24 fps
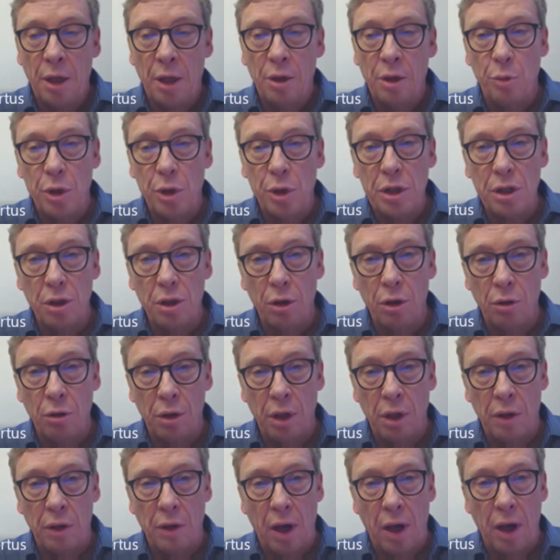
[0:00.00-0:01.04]
you must know
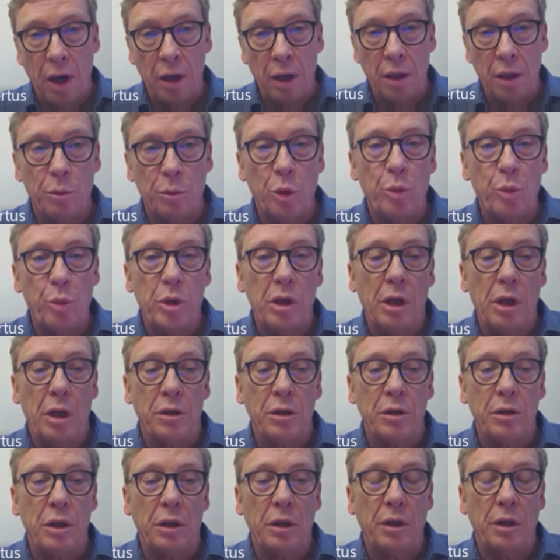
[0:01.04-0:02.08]
that I a
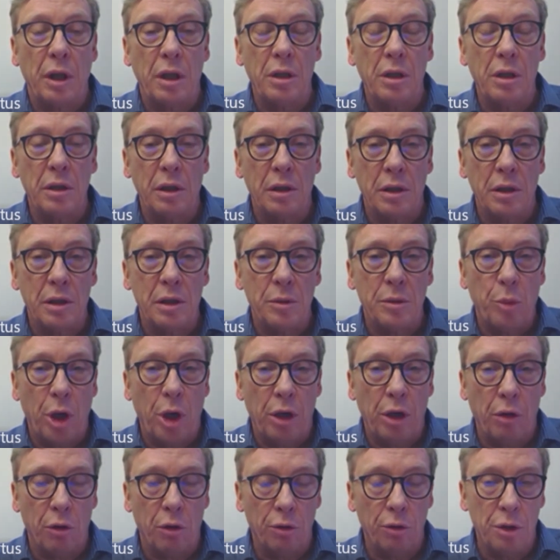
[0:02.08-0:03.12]
pediatric dentist
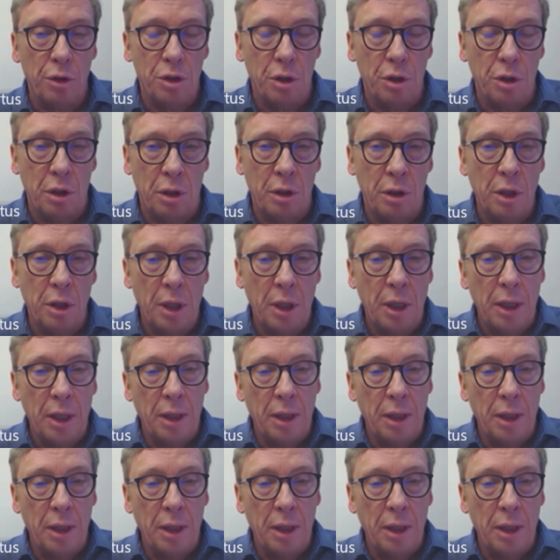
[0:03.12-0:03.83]
by origin,